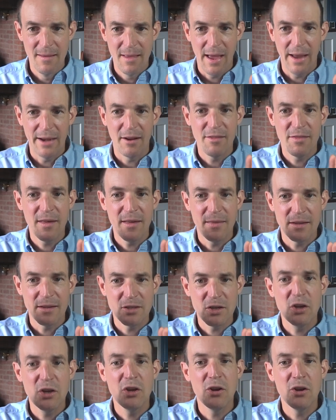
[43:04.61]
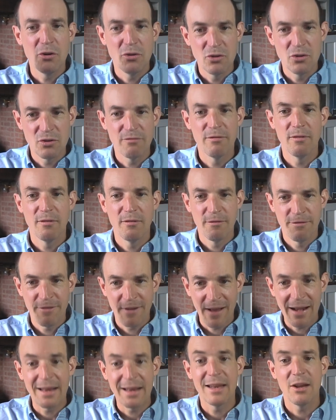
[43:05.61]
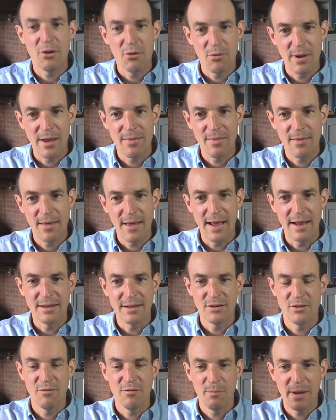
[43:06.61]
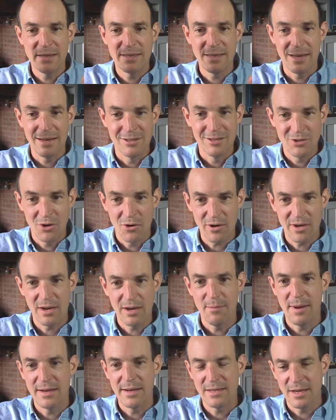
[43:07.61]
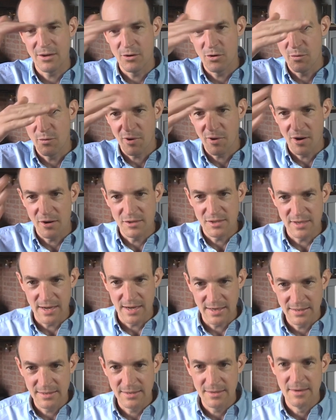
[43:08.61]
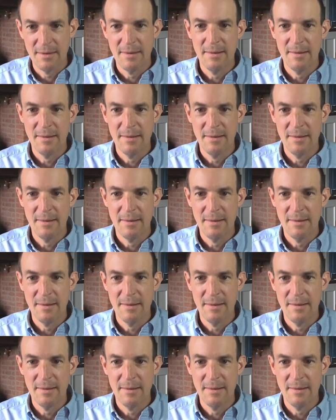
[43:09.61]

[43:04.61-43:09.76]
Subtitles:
And I think there's a huge value in that. You're basically documenting your process